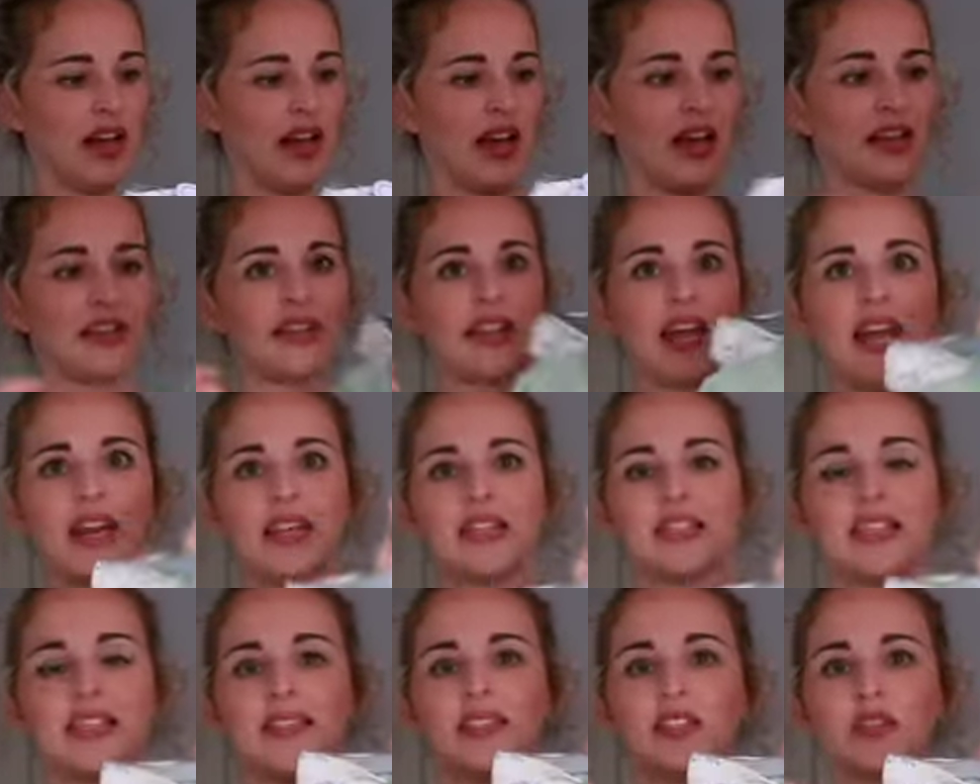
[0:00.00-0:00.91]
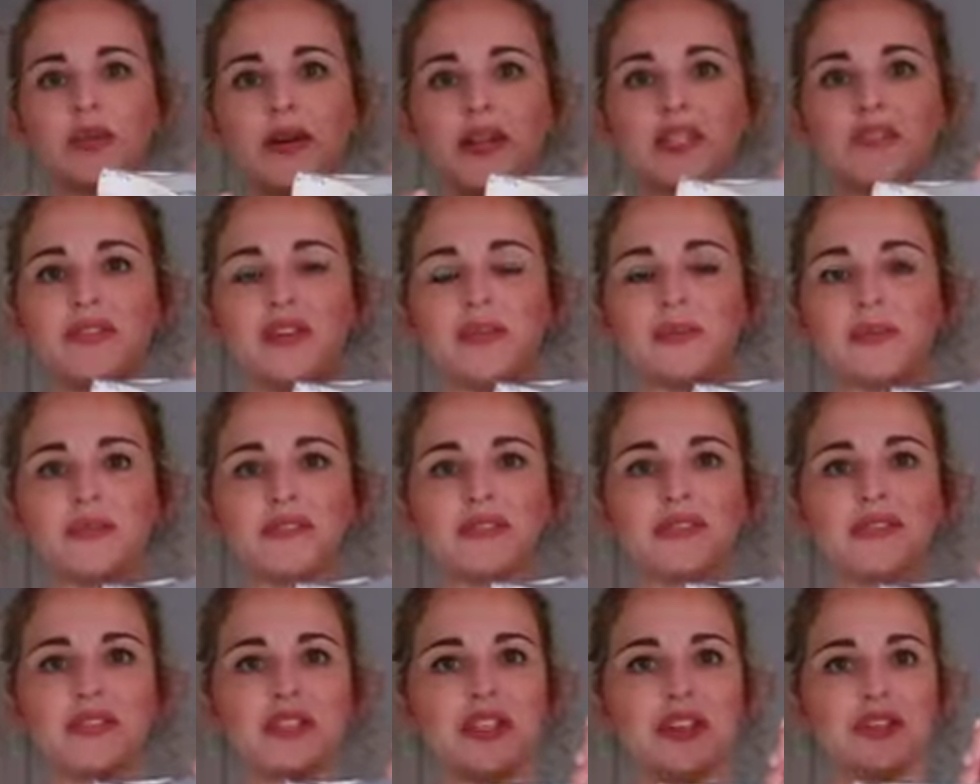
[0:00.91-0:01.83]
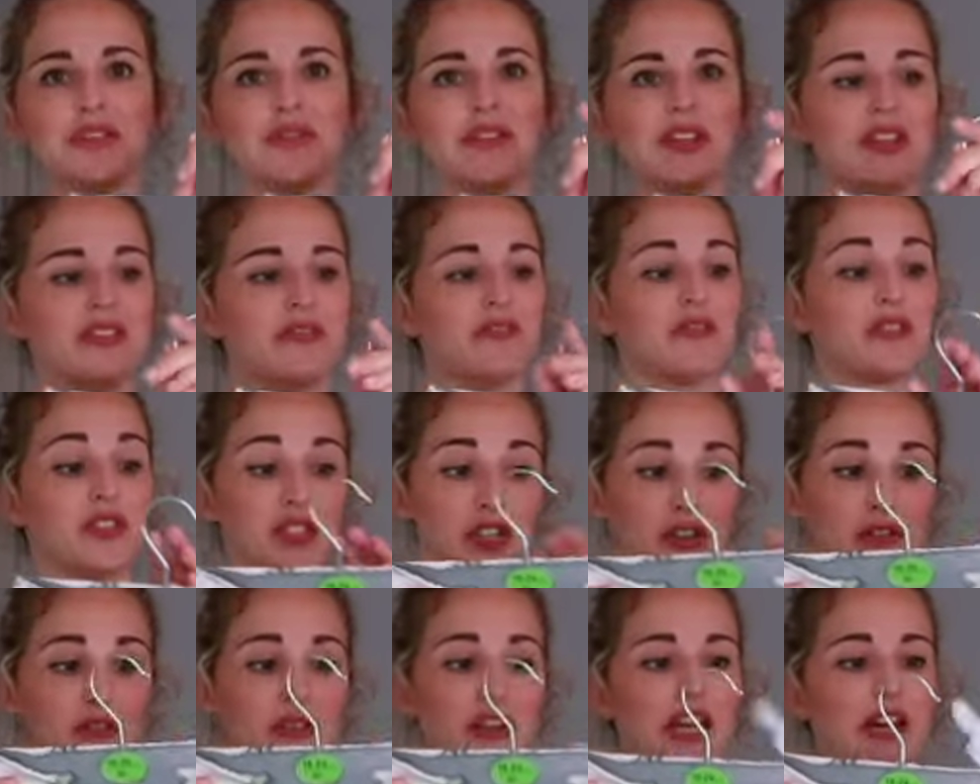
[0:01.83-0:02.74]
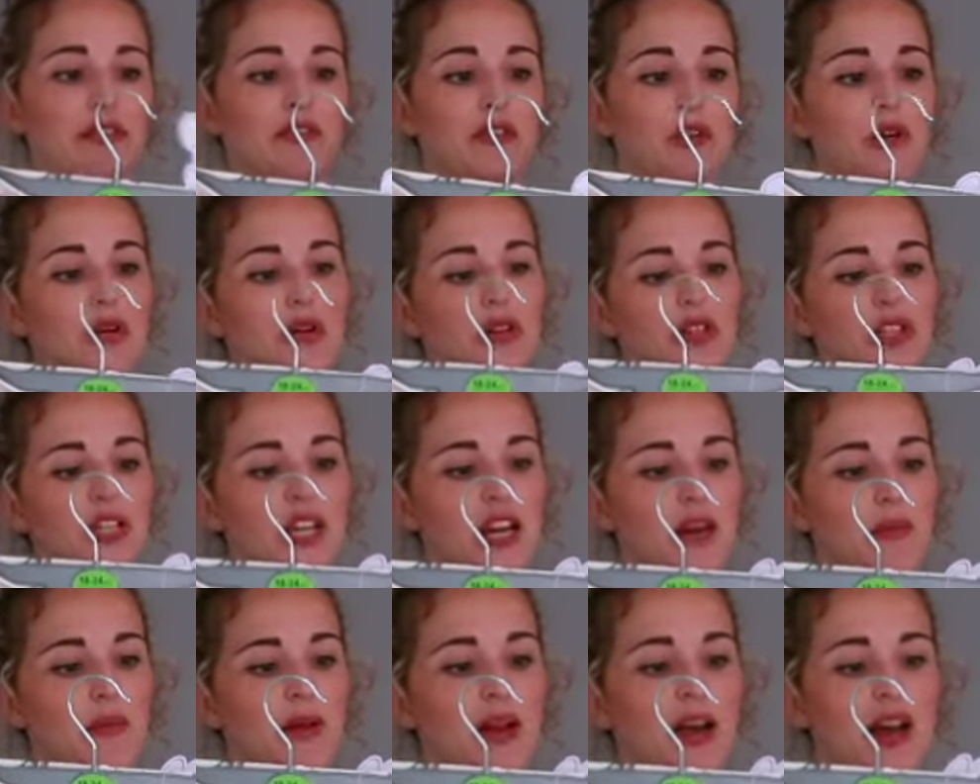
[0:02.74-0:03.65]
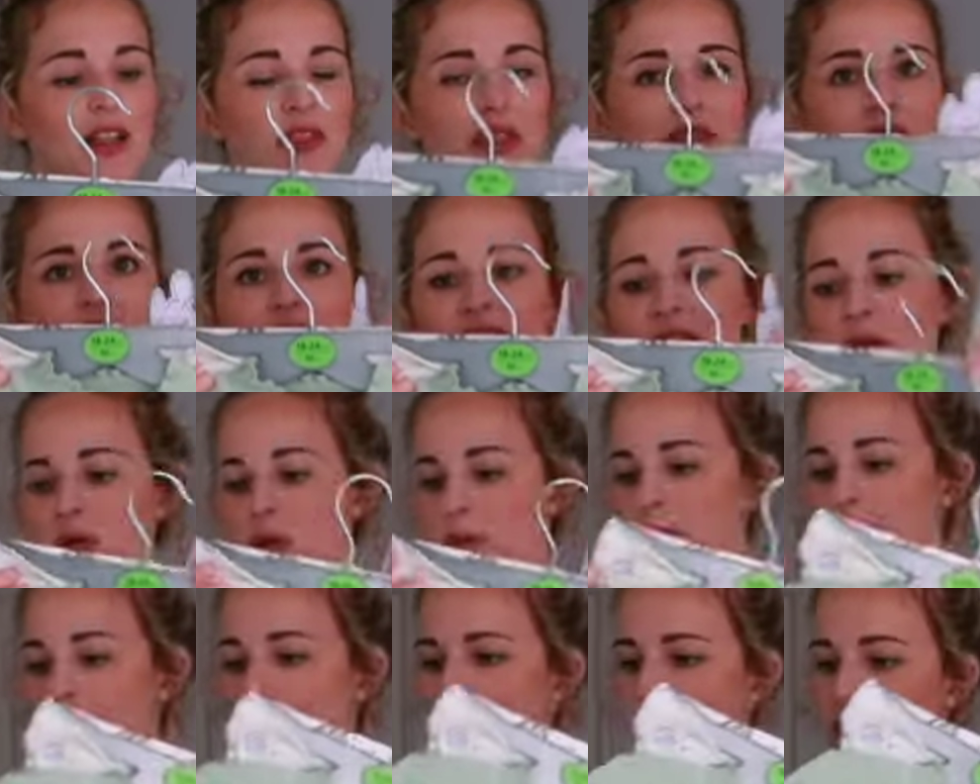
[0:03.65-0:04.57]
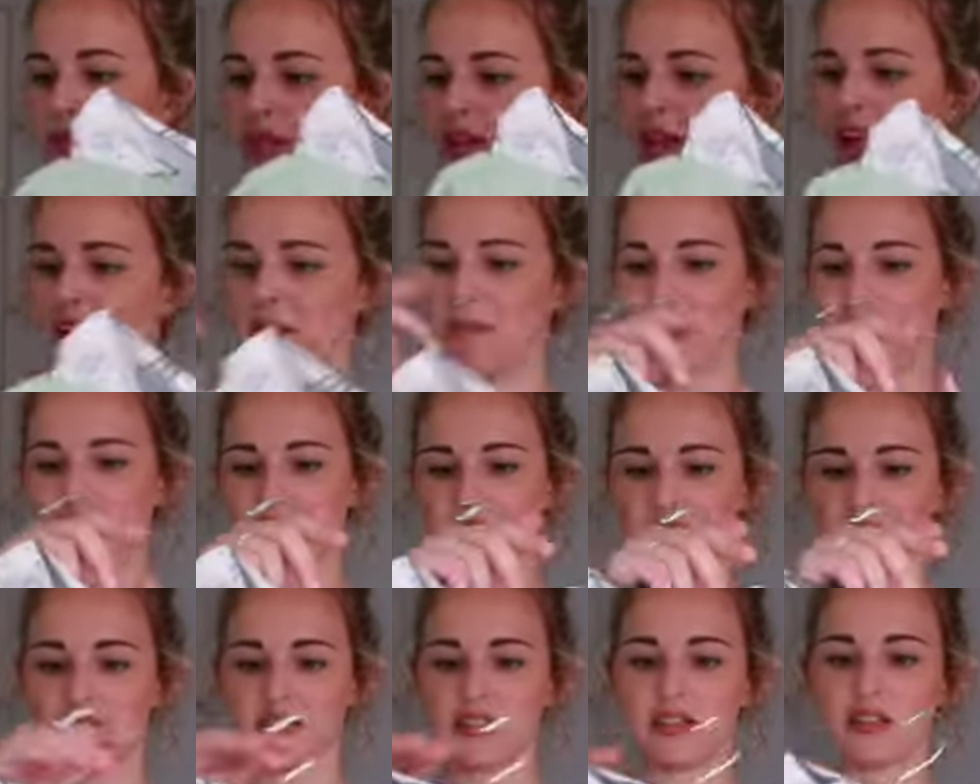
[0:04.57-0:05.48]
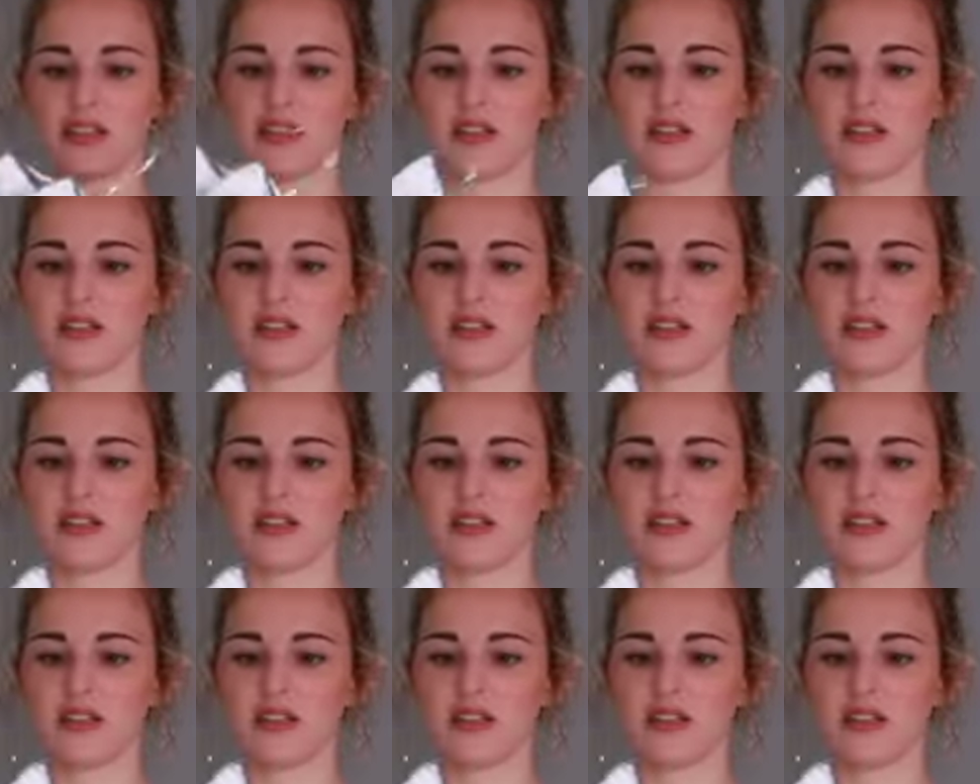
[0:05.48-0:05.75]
And 18 to 24 months for Sophia for autumn. And they were both £8.